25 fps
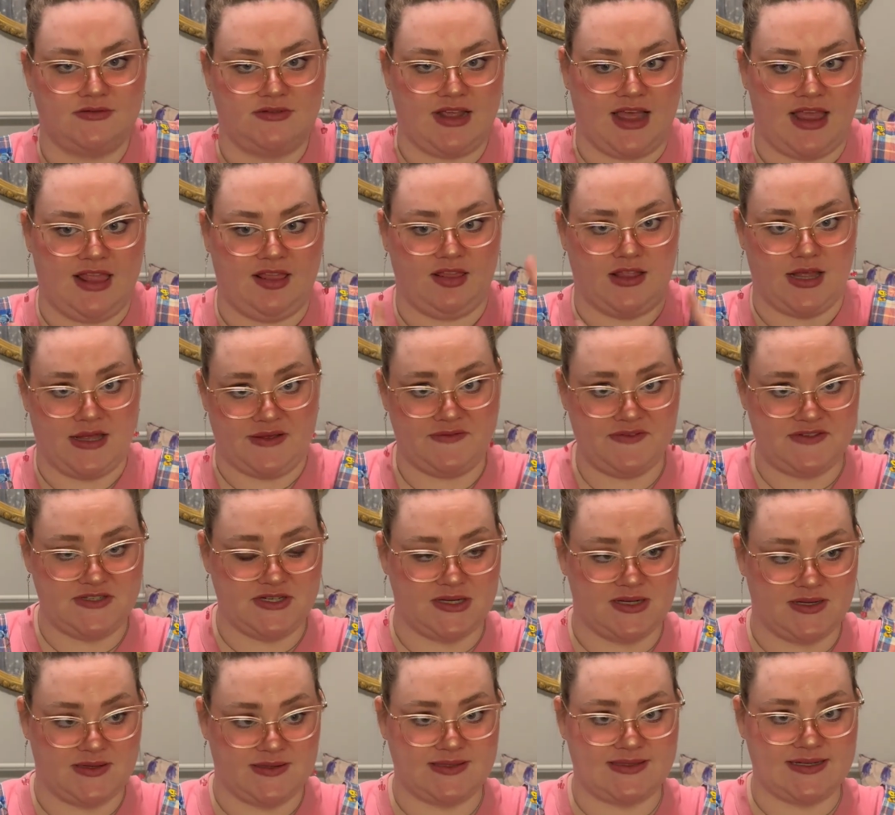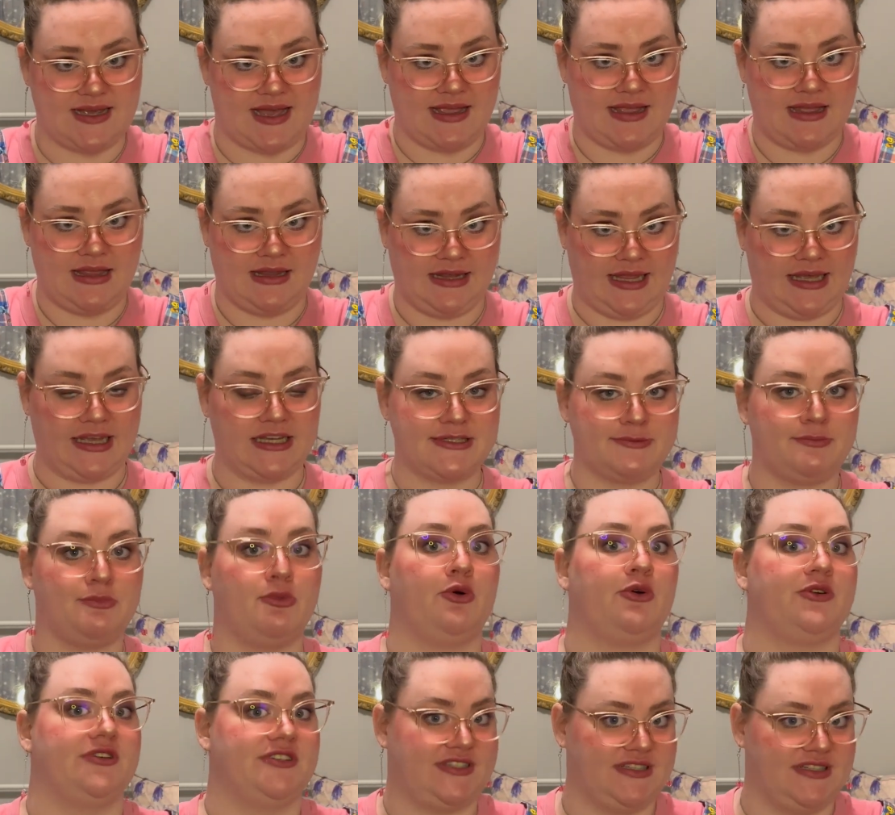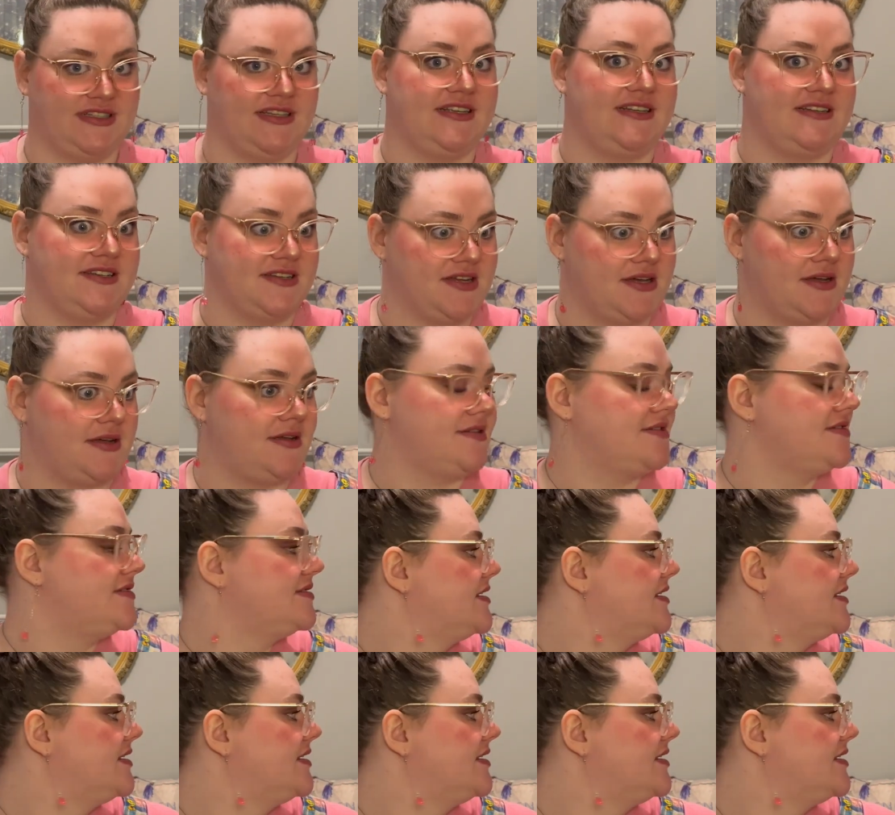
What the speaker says: I love dolls. I collect porcelain dolls.